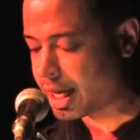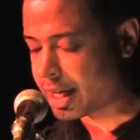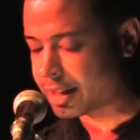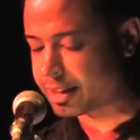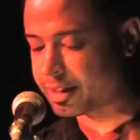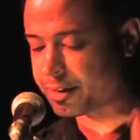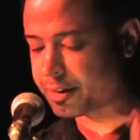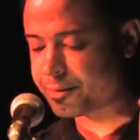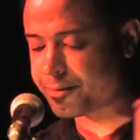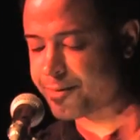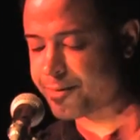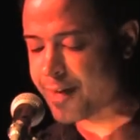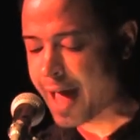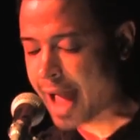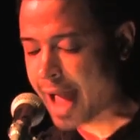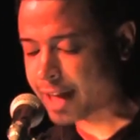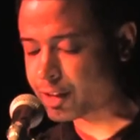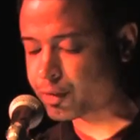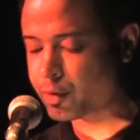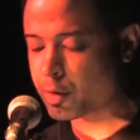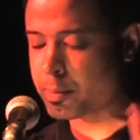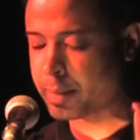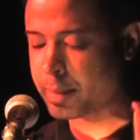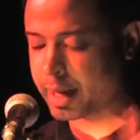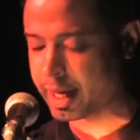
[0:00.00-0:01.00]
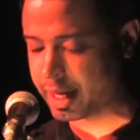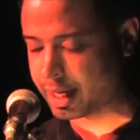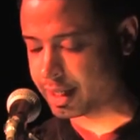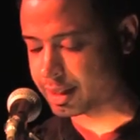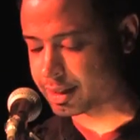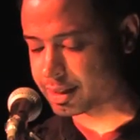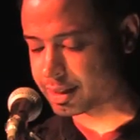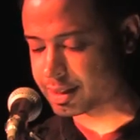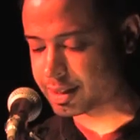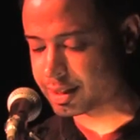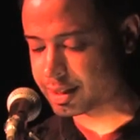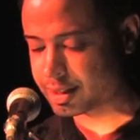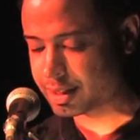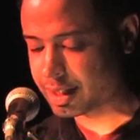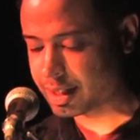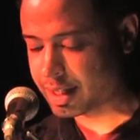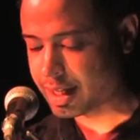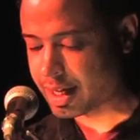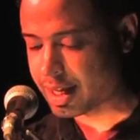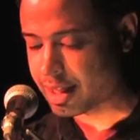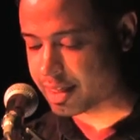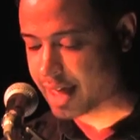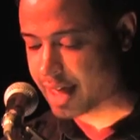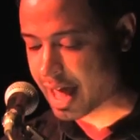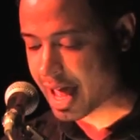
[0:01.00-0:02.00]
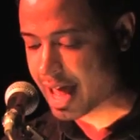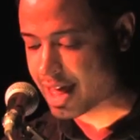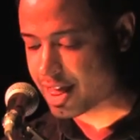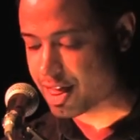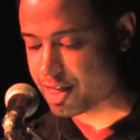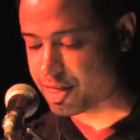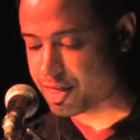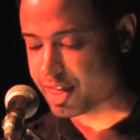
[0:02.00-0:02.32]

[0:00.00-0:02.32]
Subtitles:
the fact remains that